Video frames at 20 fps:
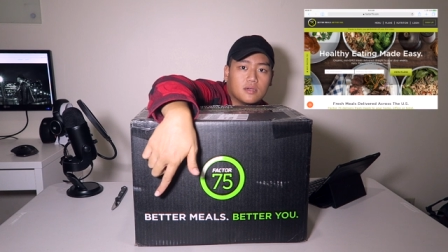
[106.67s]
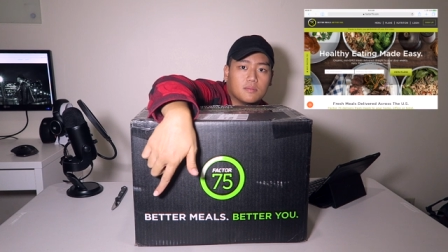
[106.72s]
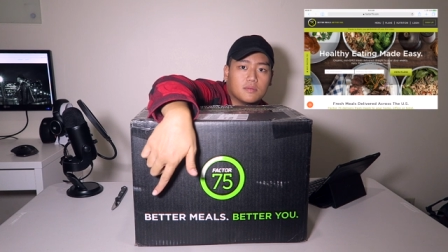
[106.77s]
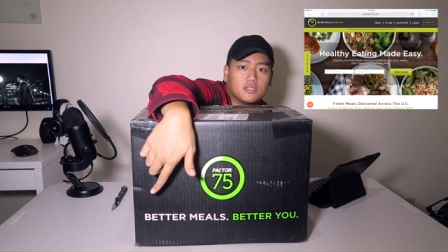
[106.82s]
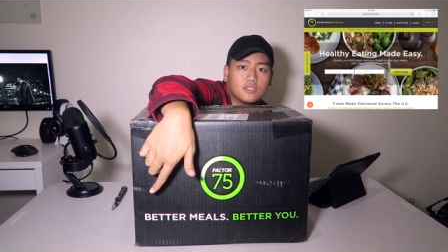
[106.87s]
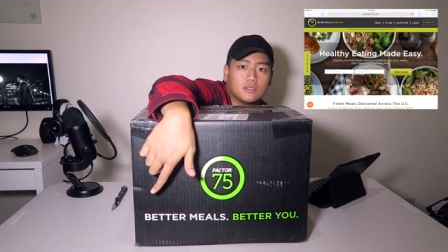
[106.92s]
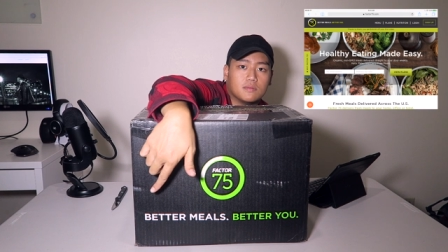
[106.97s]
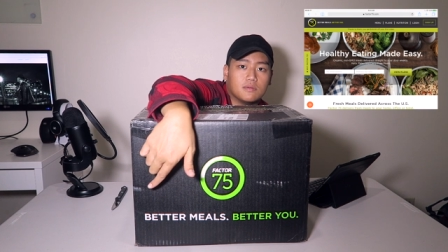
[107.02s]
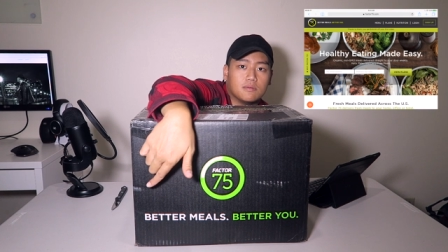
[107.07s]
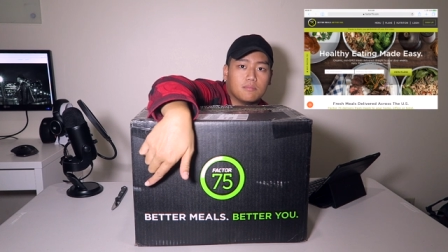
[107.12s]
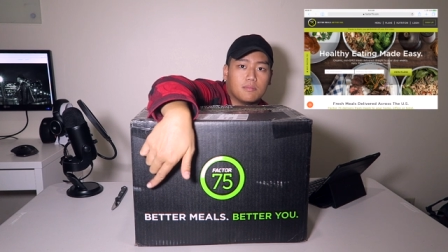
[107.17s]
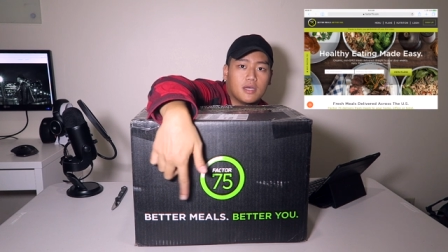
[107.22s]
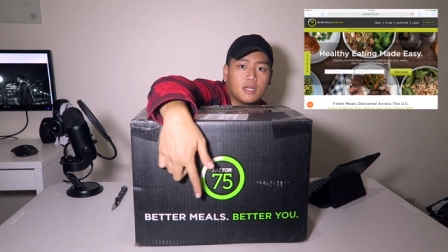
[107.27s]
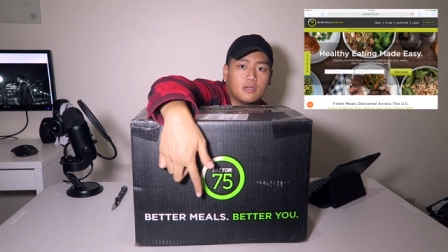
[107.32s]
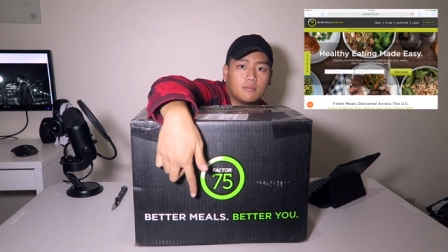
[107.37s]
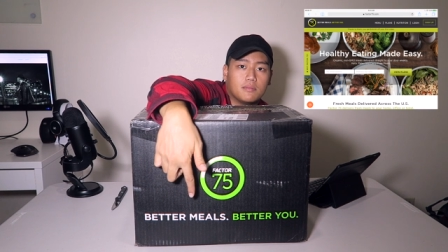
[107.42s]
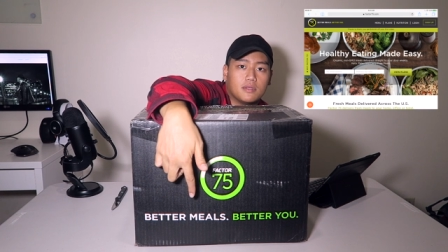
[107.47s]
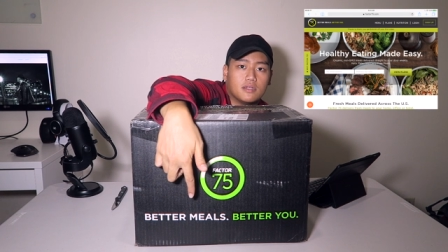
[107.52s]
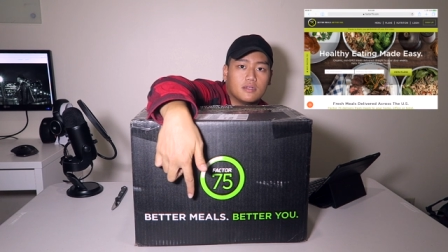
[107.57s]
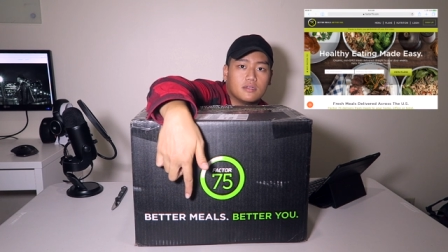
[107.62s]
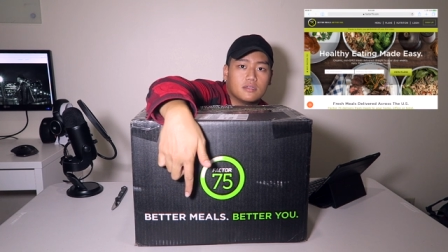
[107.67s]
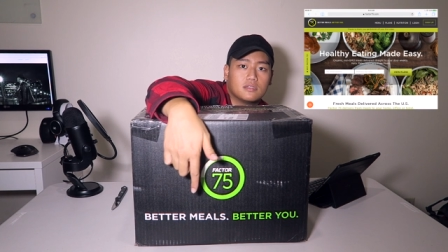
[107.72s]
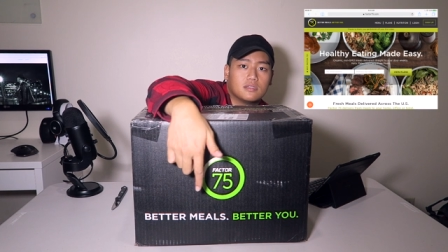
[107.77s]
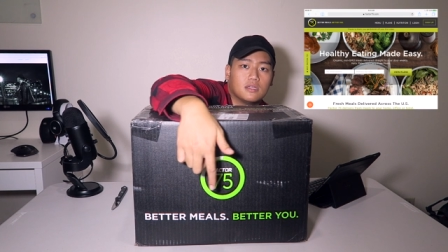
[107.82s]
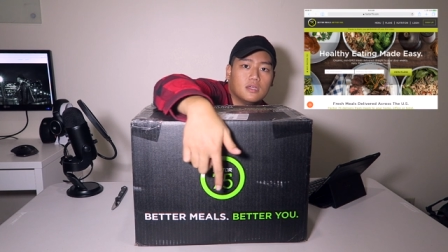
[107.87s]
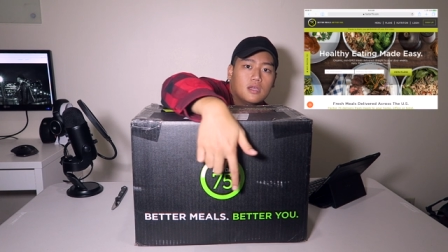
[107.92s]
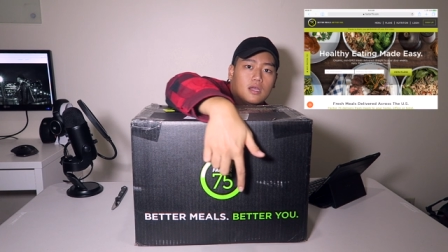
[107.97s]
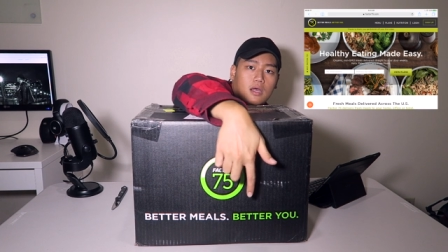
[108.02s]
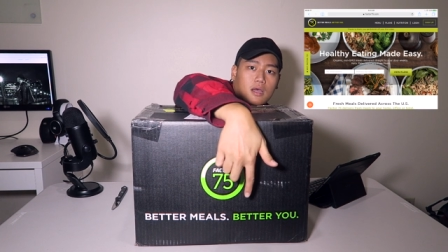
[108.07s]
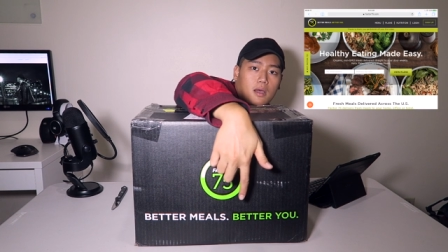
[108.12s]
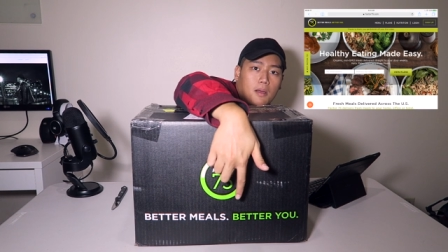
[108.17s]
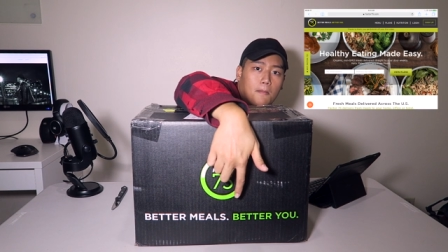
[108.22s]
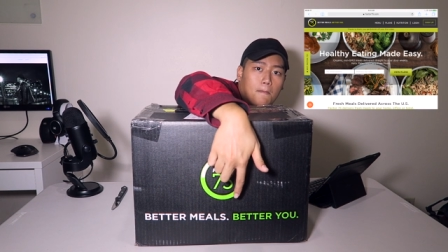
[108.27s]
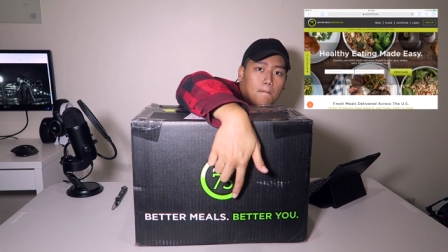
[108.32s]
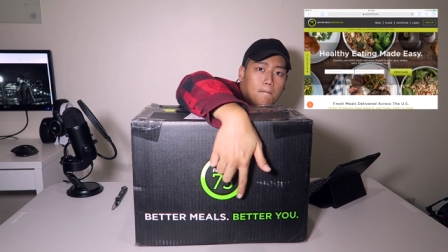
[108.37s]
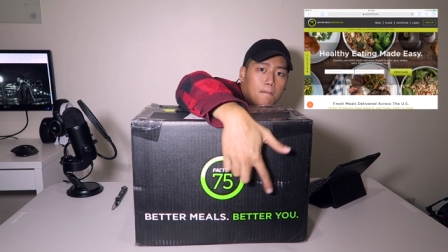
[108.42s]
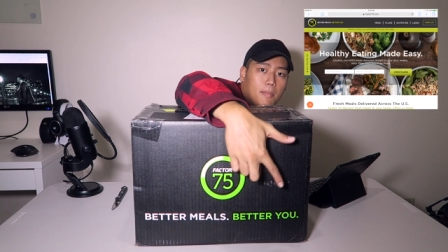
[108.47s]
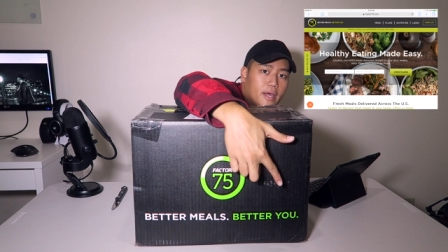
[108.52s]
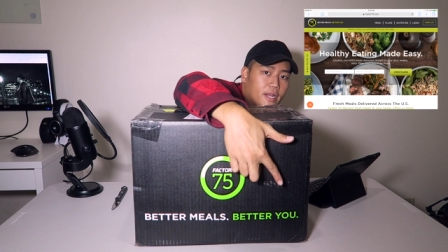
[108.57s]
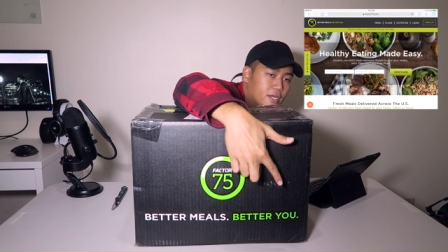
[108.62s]
I'm assuming better meals,
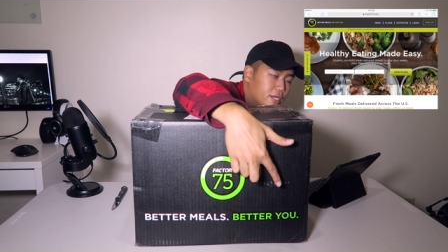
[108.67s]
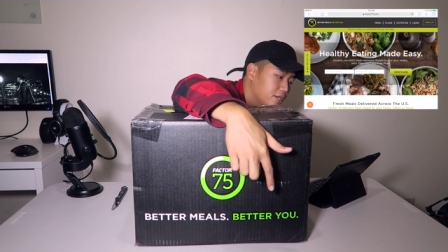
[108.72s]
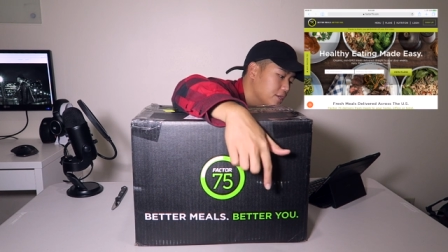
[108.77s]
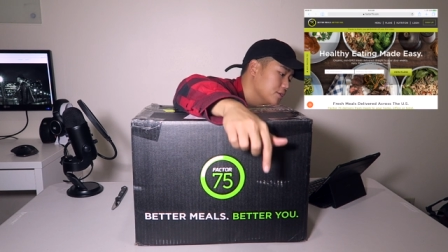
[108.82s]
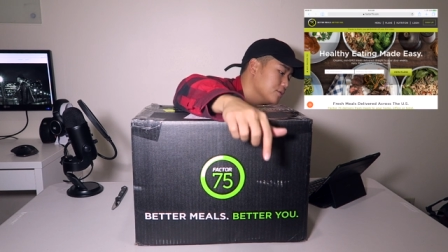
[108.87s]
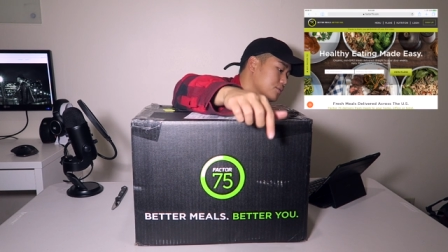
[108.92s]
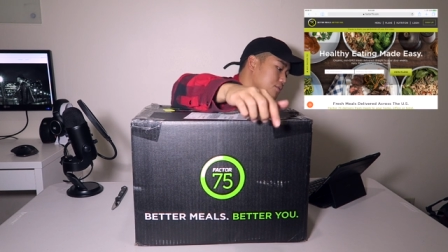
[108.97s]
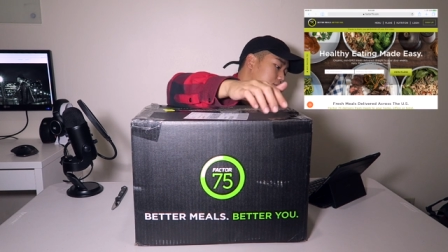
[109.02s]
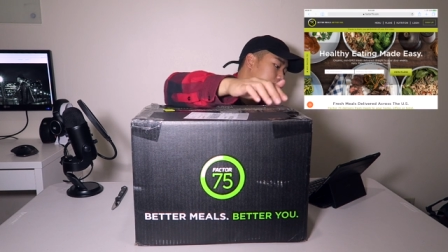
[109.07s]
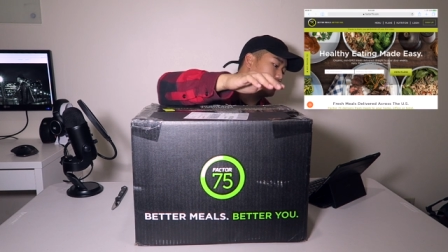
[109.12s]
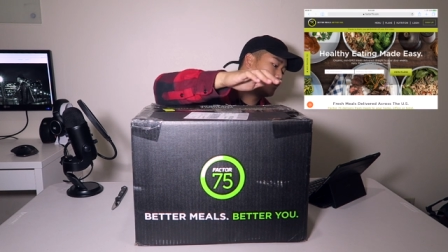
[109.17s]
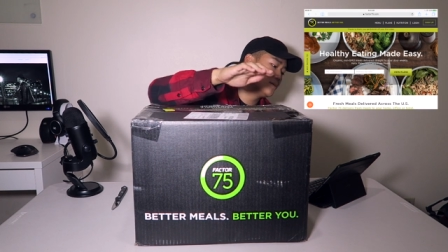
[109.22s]
better you.